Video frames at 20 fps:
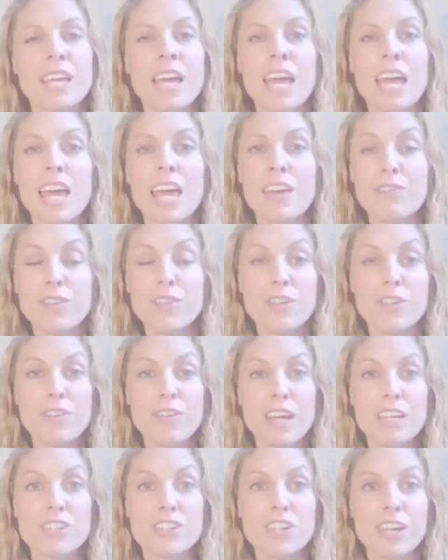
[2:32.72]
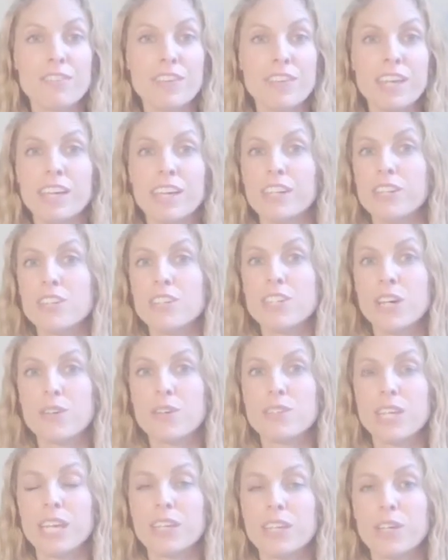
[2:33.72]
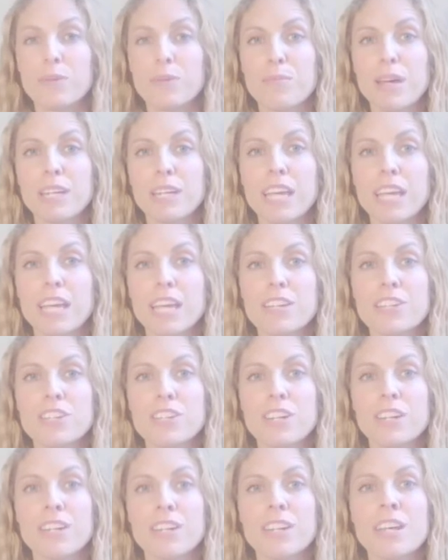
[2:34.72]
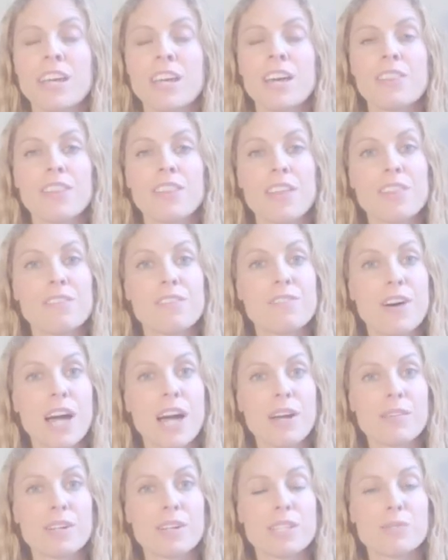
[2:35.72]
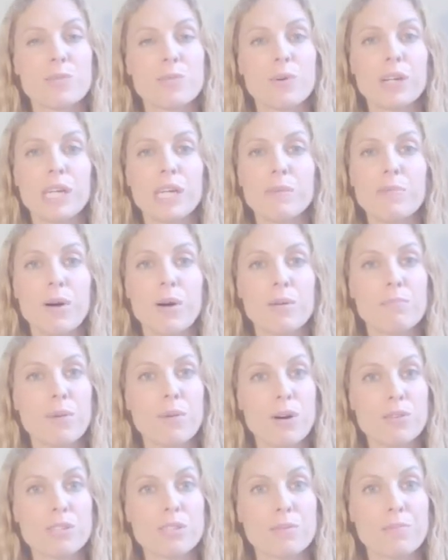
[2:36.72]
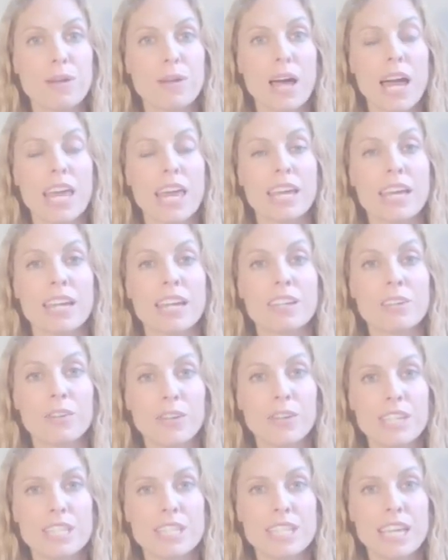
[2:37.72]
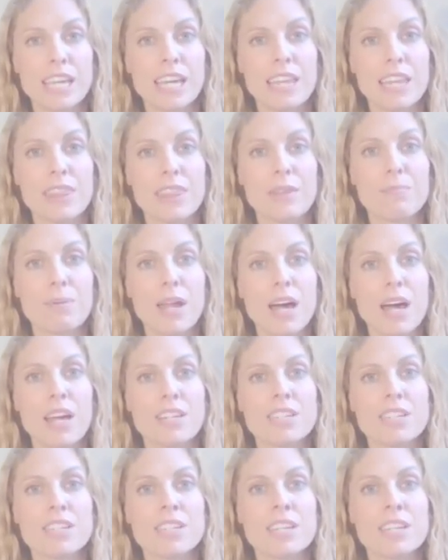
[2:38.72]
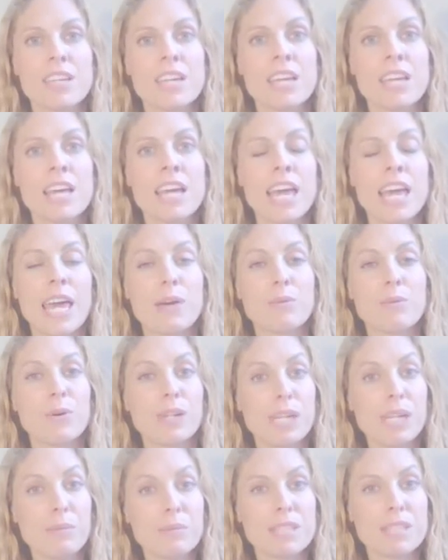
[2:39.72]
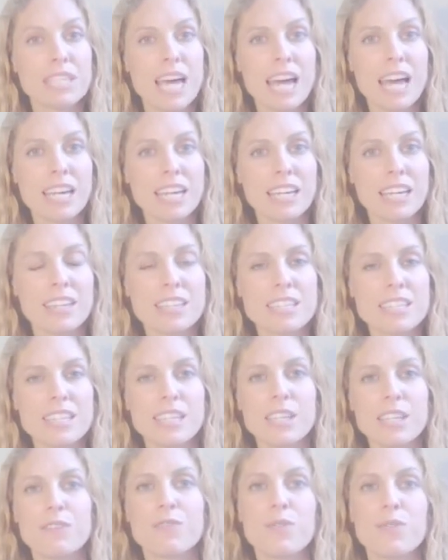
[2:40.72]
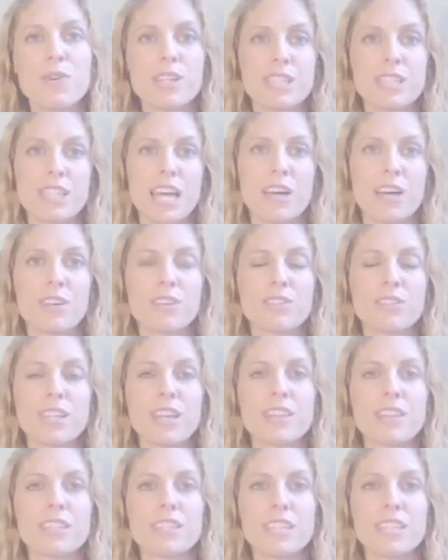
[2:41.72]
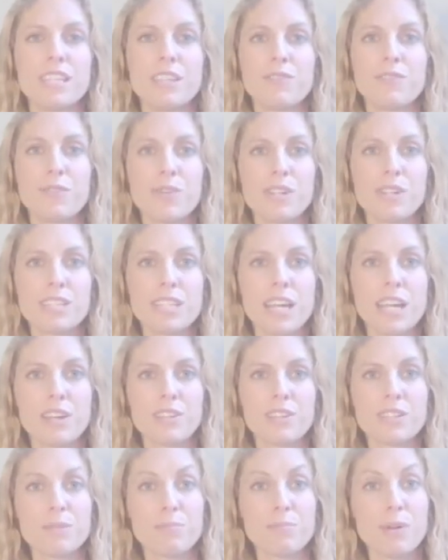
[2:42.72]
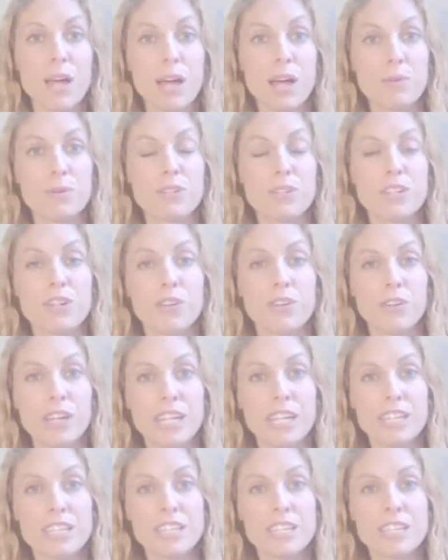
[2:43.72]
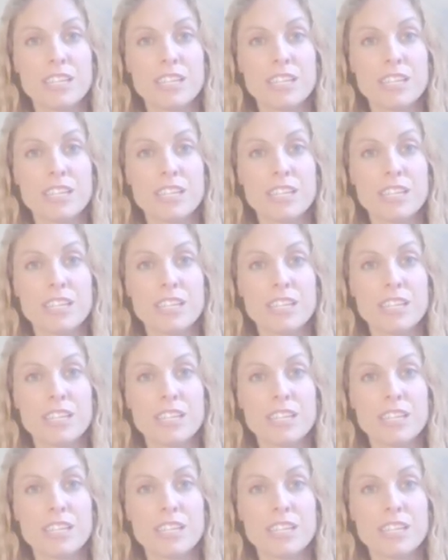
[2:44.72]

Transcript: If you have HIV and you don't take your medication, then the virus will keep on multiplying and increasing in the blood. It will keep attacking the CD4 cells and the CD4 cell supply will decrease.